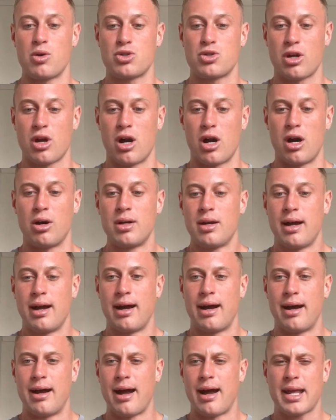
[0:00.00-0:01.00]
I
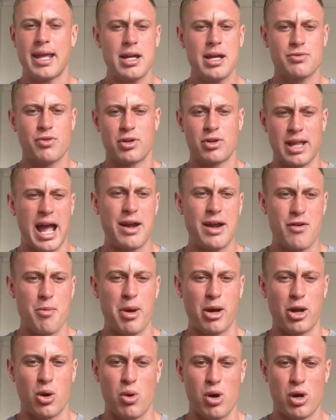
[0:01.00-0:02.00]
guess for lack of a better word,
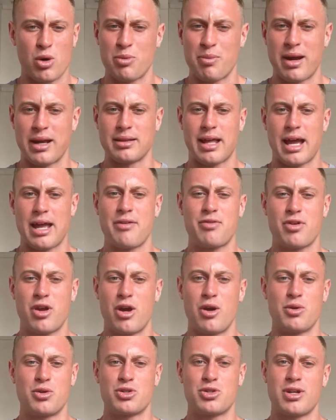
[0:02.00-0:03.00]
with my life coach.
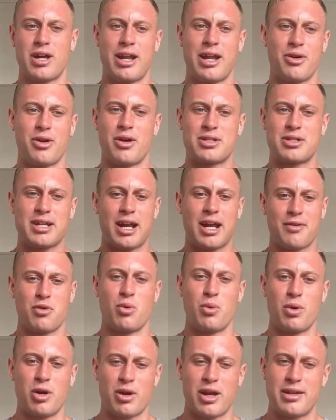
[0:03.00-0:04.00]
I don't know. It's kind of a weird,
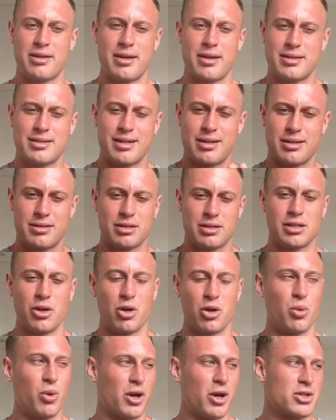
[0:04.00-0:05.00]
it's a loaded word.
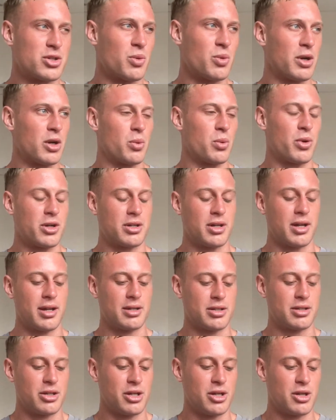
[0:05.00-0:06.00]
It's a weird word to
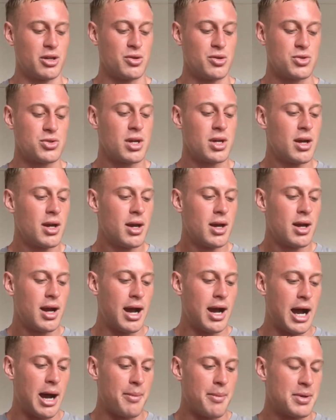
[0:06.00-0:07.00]
use.
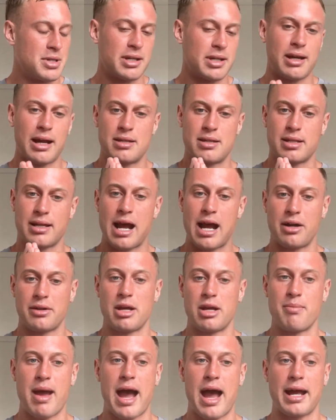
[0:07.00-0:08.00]
It's a gal named
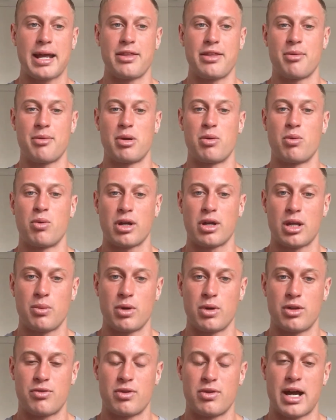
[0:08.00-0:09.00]
Maggie that I've been working with for the
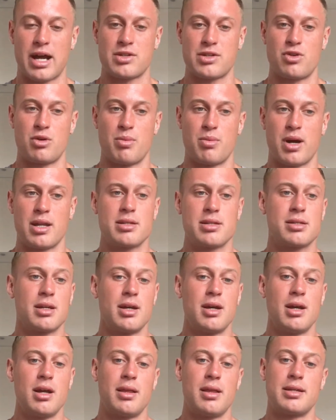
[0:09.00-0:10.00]
last few months.
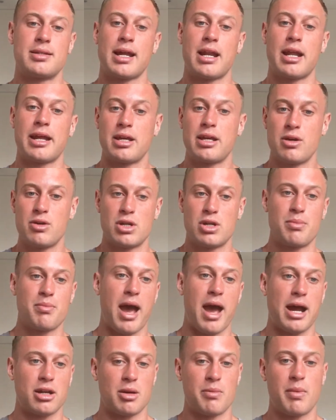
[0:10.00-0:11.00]
That's had a huge impact on
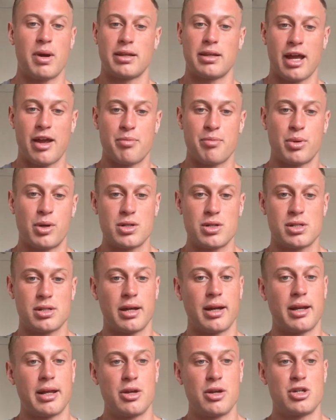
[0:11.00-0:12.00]
my life personally and a
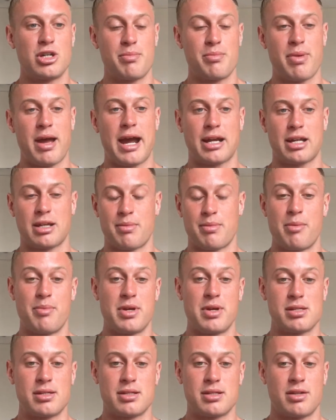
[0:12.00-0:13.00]
huge impact in my business.
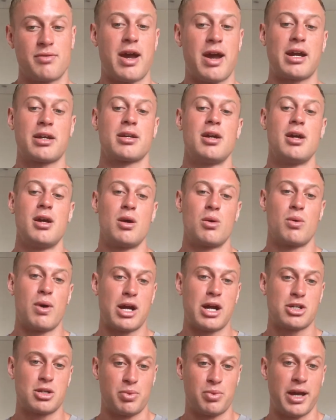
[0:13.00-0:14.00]
In fact, we're actually
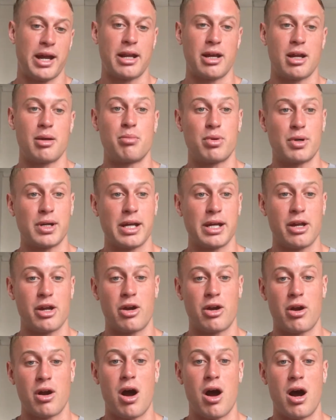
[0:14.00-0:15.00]
planning on bringing her
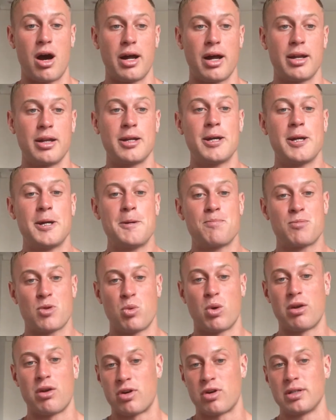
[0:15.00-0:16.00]
on to one of our
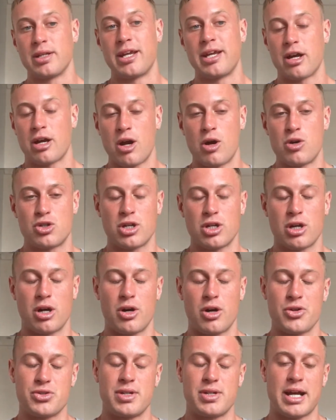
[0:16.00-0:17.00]
Leah coaching calls
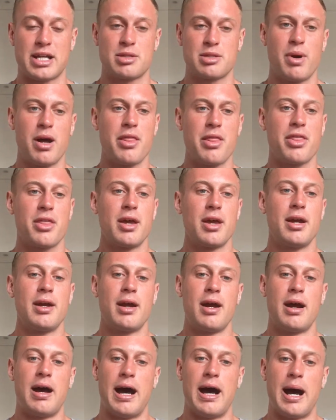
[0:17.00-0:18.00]
next month.
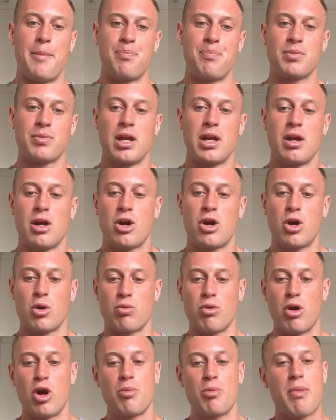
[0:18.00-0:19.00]
Her
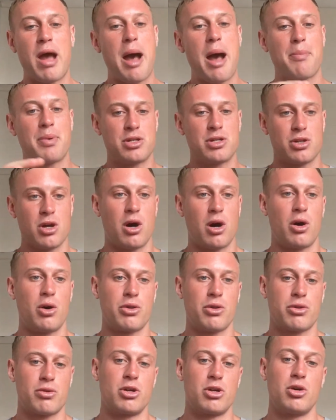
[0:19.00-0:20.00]
roadmap is all through
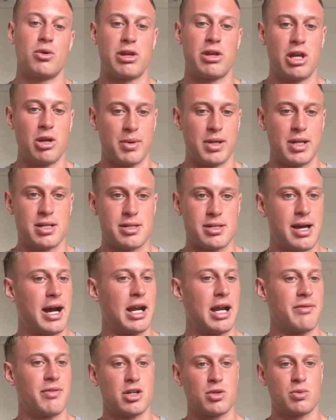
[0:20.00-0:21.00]
human design. If you guys
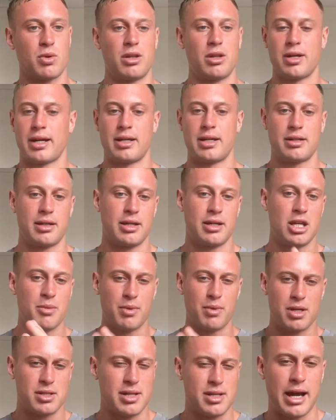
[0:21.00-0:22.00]
want to look into human
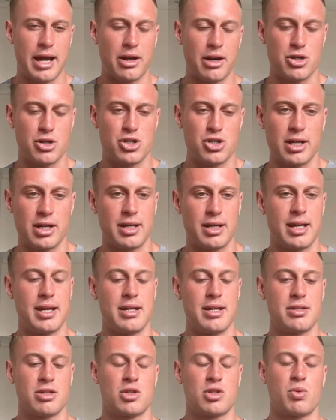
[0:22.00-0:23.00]
design or gene keys, it's
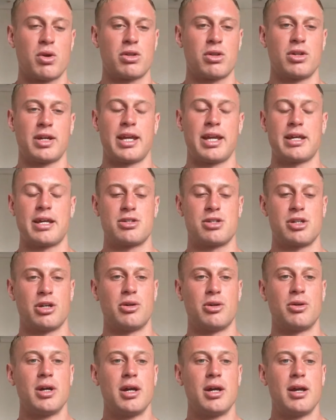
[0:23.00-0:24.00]
worth looking into.
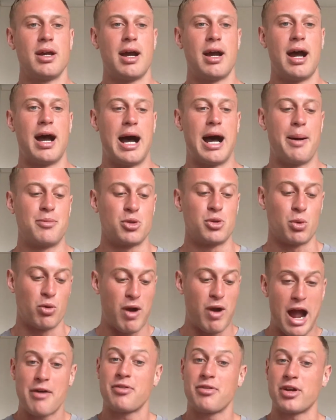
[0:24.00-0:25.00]
So we're
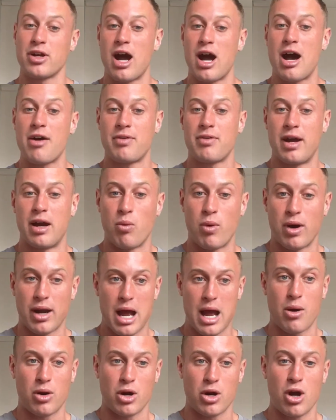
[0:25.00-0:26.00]
raffling off a 1-hour
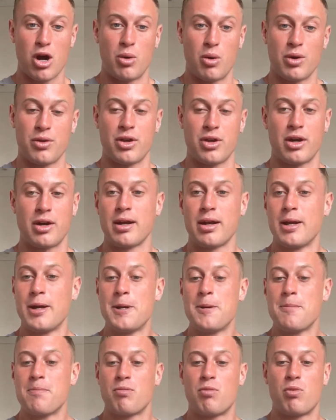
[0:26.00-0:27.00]
call with her.
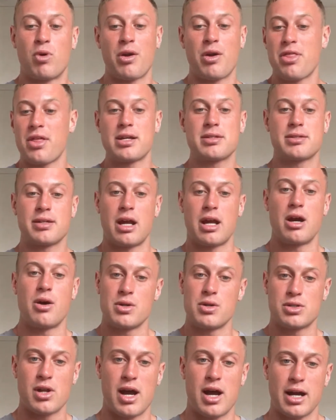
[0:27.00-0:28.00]
One of the things that I always
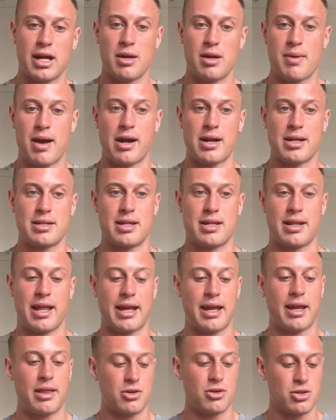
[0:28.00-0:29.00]
talk about is that, like,
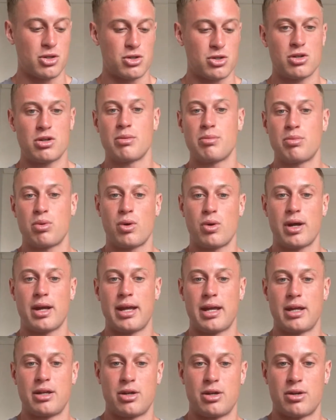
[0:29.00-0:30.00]
there's a certain point in
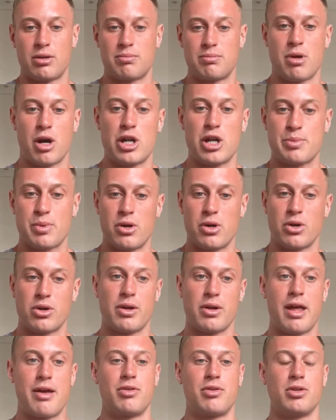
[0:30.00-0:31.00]
your entrepreneurial
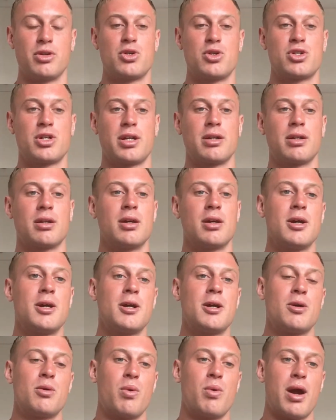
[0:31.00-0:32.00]
evolution
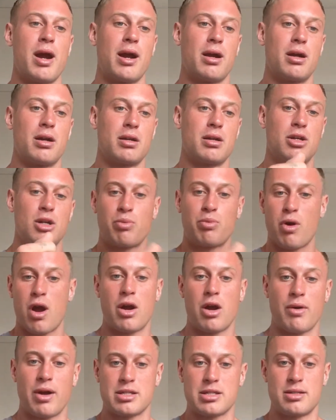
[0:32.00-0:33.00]
where your
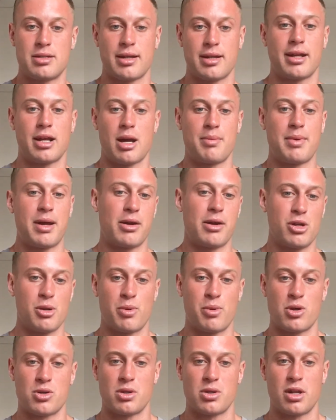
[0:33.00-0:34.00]
progress is going to come down to your
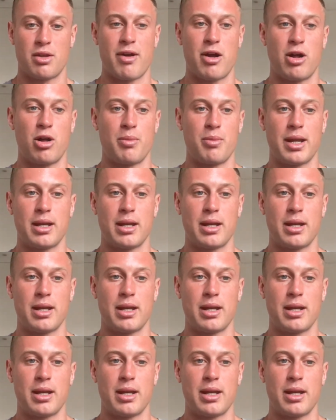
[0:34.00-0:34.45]
personal development.